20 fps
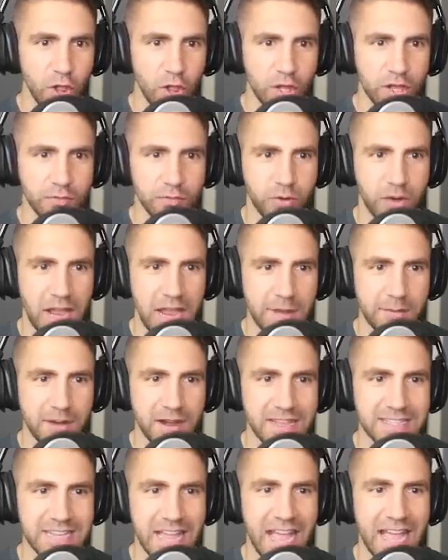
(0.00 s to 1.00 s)
Looking for
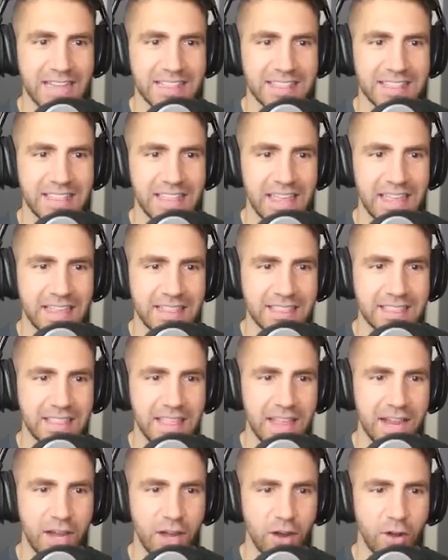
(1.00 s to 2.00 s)
hammerheads. I think
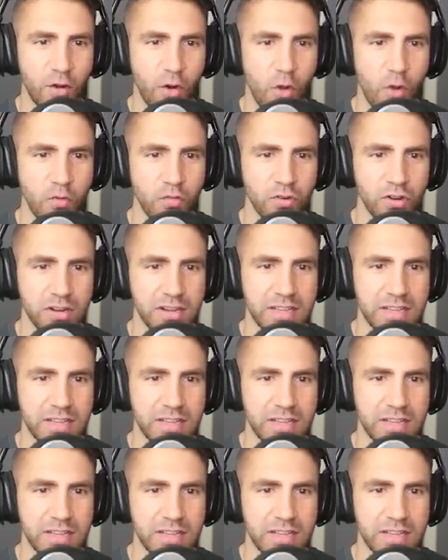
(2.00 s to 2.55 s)
they're over